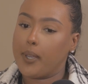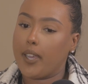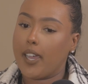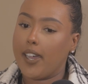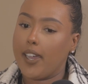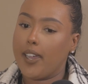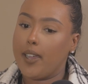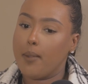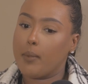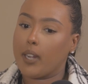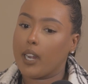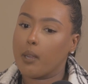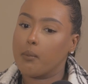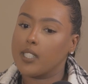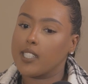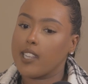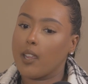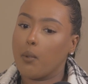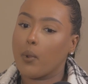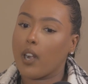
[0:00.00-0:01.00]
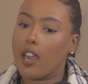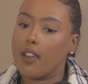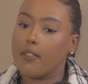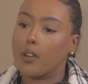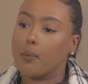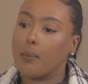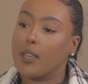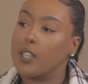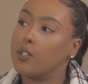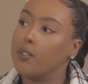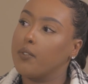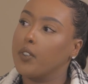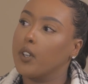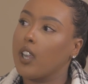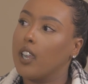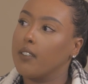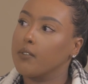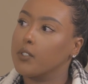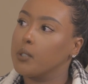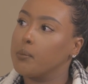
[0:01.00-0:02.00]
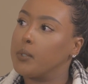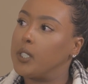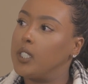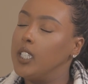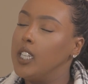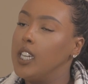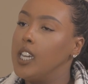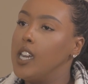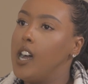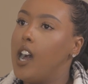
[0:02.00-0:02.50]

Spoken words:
And I would say whatever makes you feel comfortable.